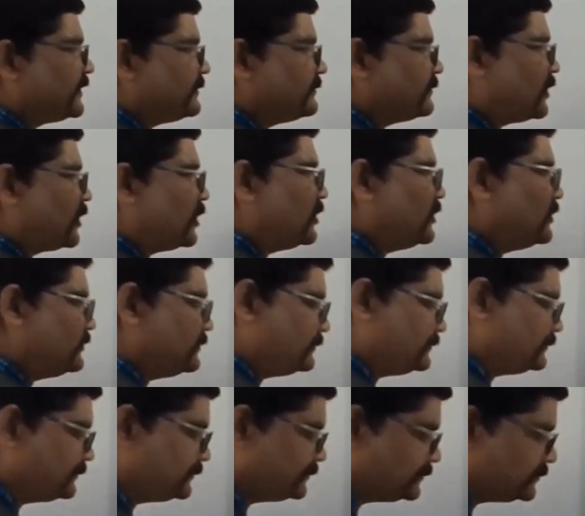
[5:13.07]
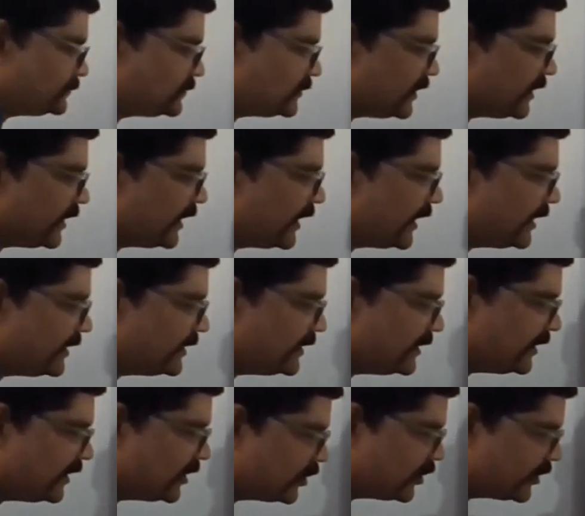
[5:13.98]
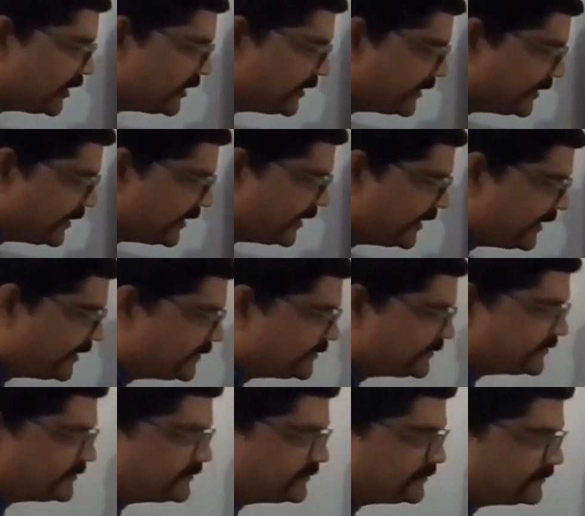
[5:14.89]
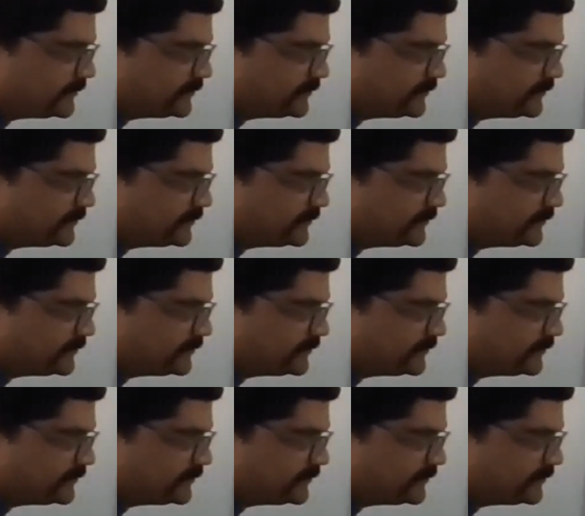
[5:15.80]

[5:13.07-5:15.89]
symbol, an elongated S